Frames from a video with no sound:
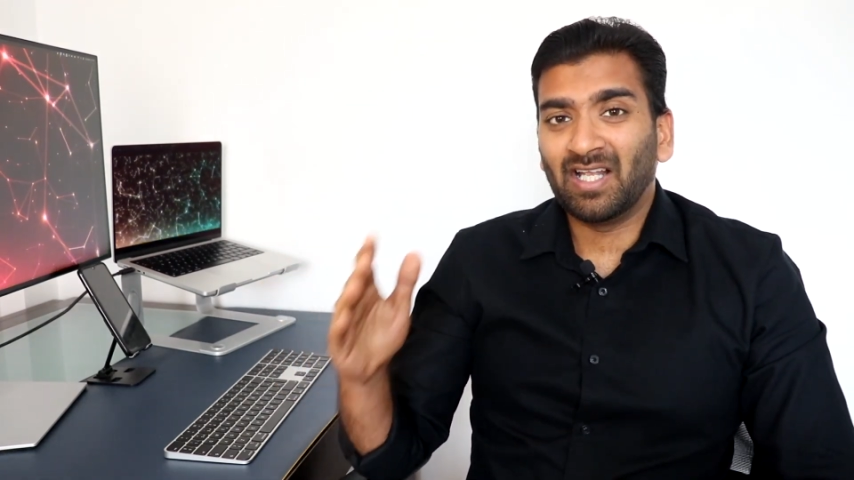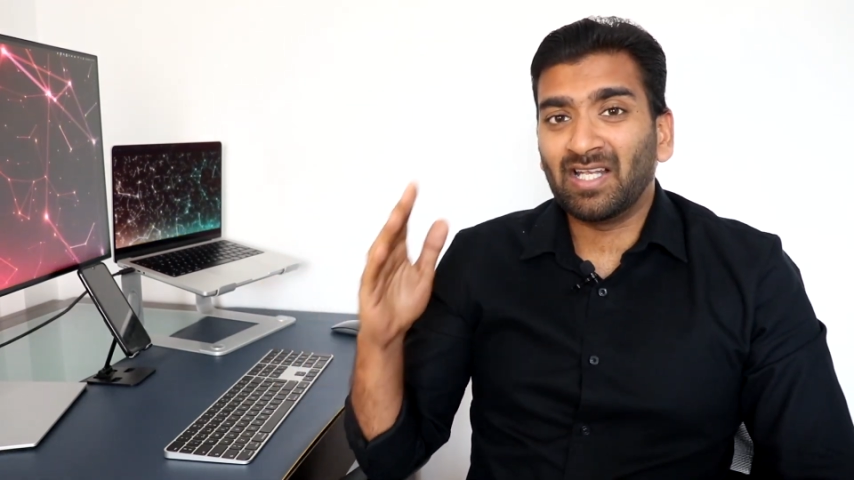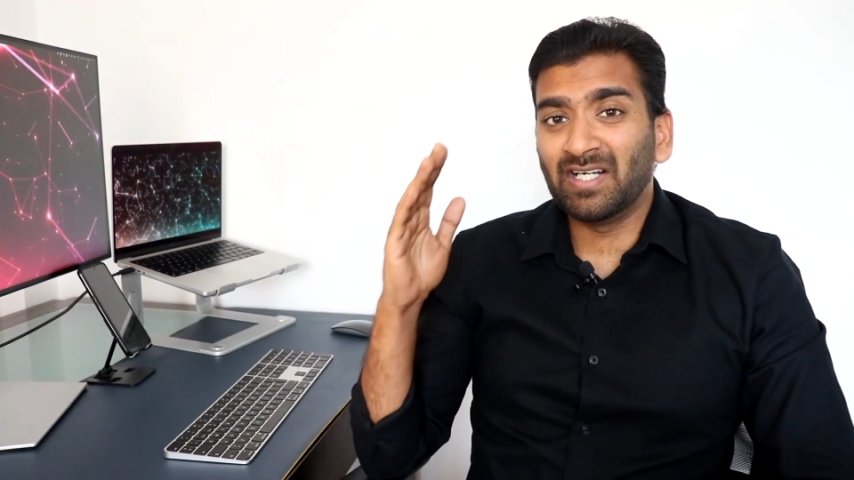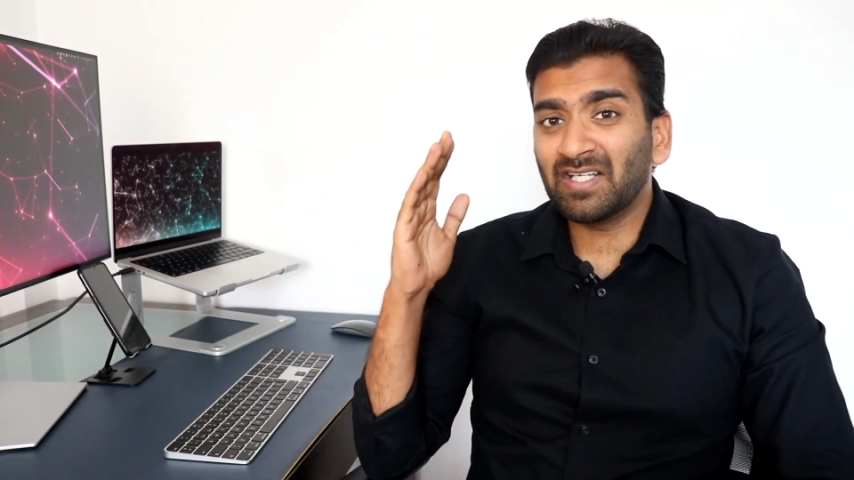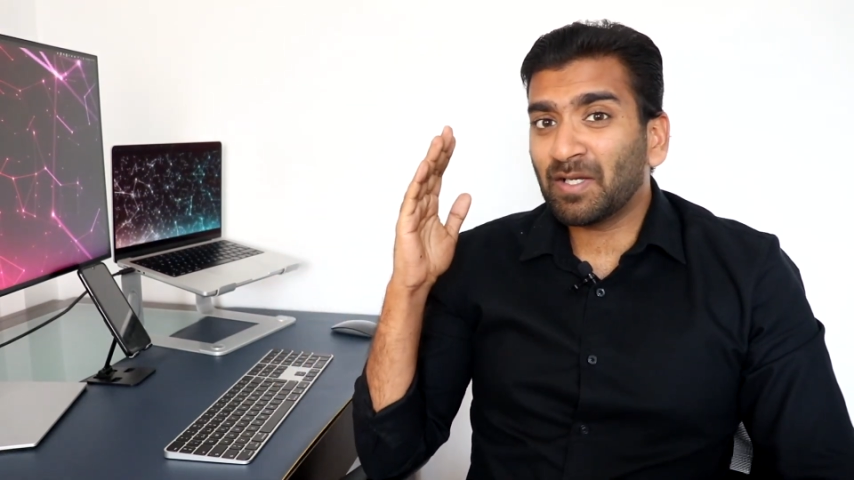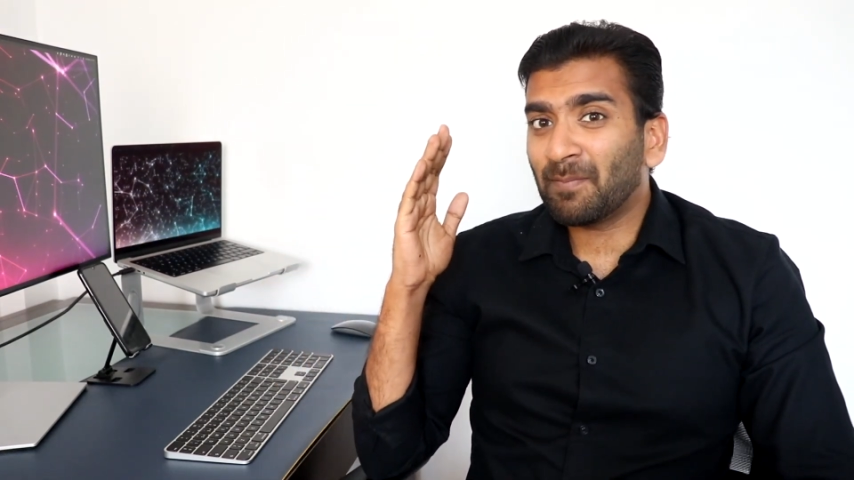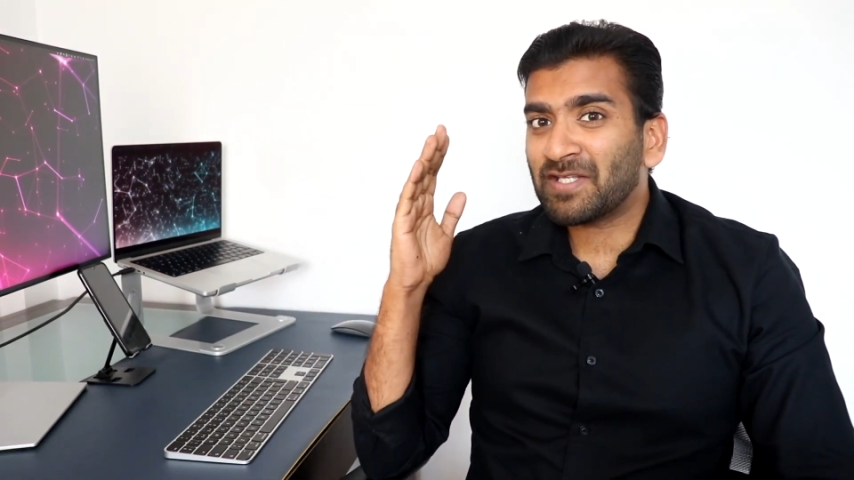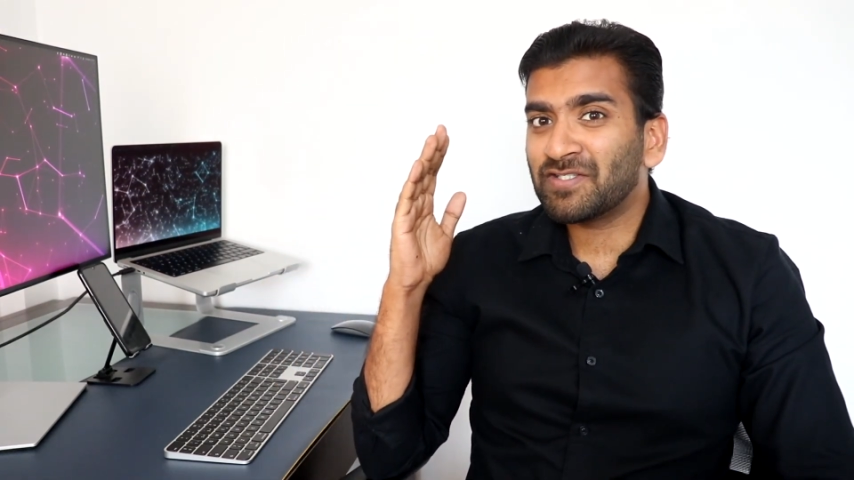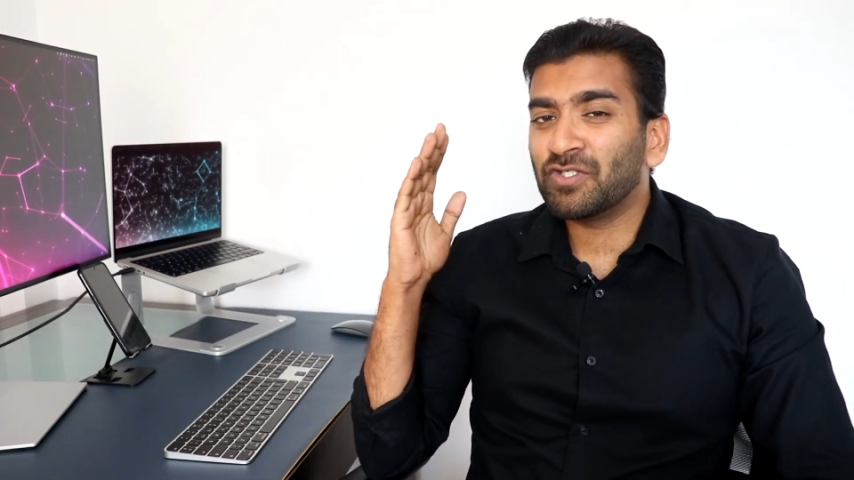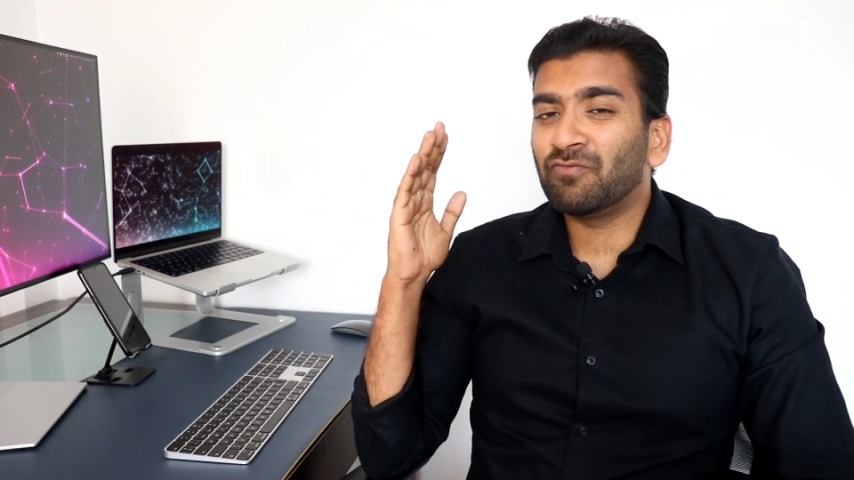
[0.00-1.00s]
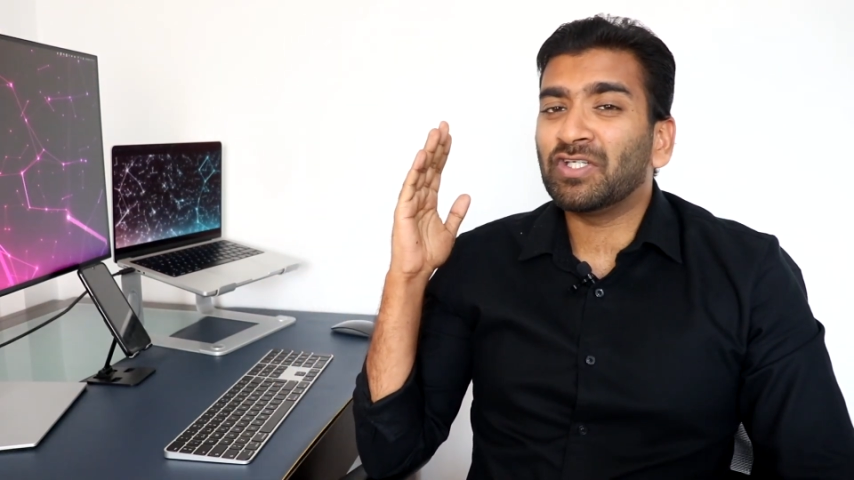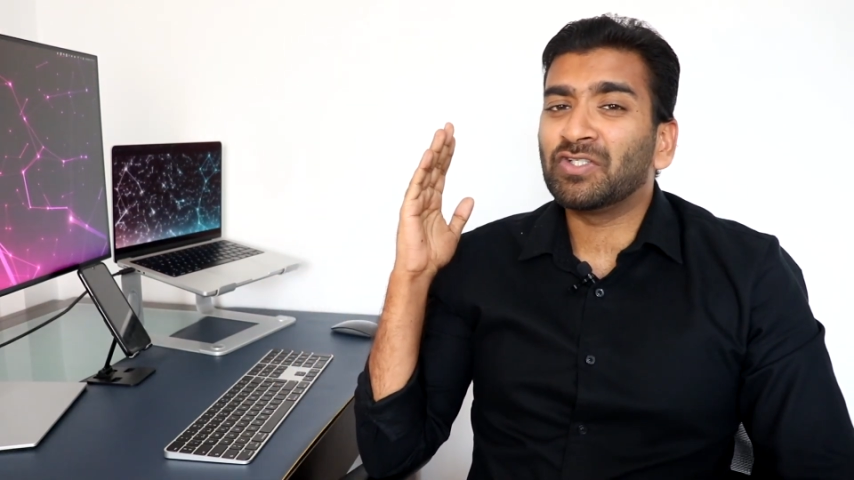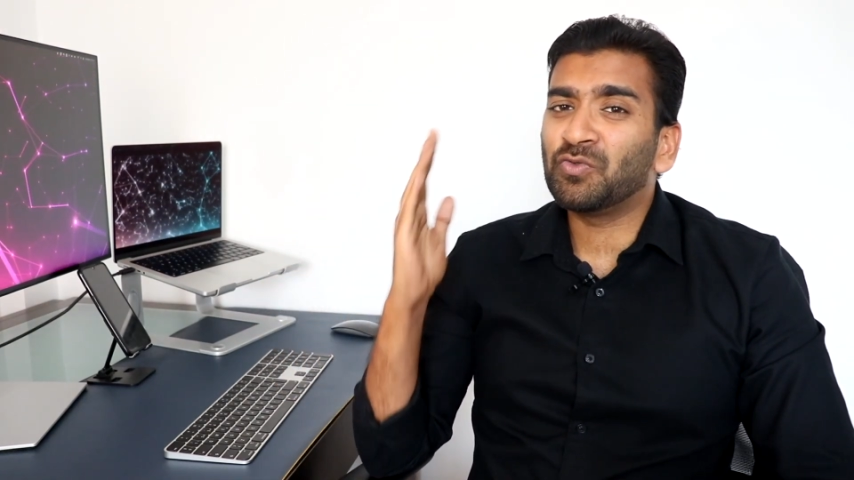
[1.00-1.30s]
learning capacity of a